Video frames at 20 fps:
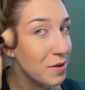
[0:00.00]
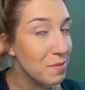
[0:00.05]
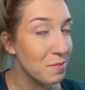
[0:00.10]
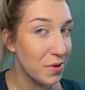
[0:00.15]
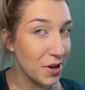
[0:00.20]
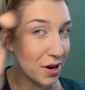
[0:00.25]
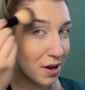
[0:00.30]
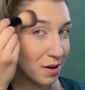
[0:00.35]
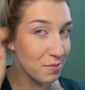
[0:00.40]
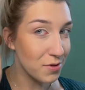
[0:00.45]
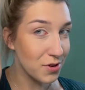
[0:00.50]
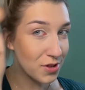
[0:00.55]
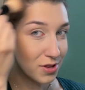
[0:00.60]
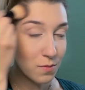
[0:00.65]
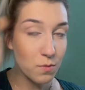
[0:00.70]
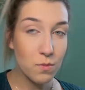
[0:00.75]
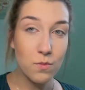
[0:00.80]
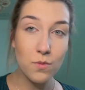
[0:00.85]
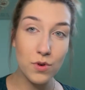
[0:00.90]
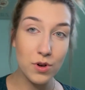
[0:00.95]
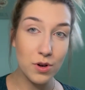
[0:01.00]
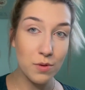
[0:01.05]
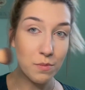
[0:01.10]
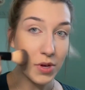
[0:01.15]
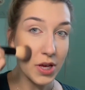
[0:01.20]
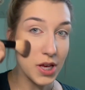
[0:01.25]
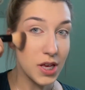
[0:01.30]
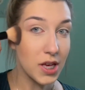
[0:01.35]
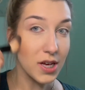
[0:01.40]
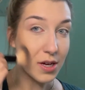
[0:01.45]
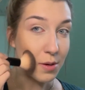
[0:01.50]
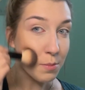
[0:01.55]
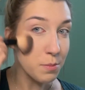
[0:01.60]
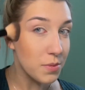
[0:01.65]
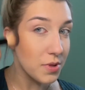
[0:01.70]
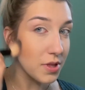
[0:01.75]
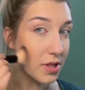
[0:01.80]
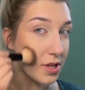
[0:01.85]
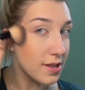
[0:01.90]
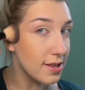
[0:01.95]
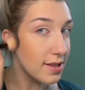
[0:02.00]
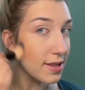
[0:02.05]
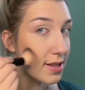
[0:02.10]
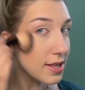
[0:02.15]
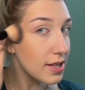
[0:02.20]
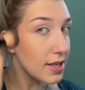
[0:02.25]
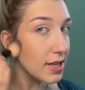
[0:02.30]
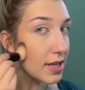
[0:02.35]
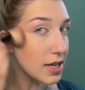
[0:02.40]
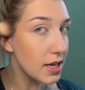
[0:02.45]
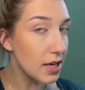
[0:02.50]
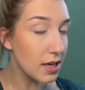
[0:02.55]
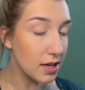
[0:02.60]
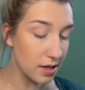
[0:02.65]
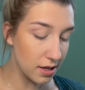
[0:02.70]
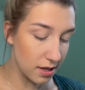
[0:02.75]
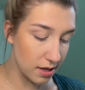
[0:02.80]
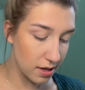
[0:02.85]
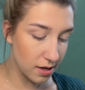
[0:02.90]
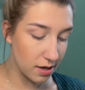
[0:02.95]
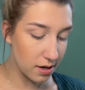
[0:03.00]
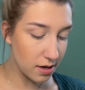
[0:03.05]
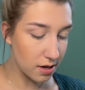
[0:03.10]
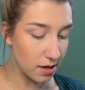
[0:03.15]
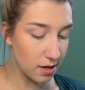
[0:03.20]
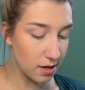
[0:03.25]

But I'm just warming up the skin.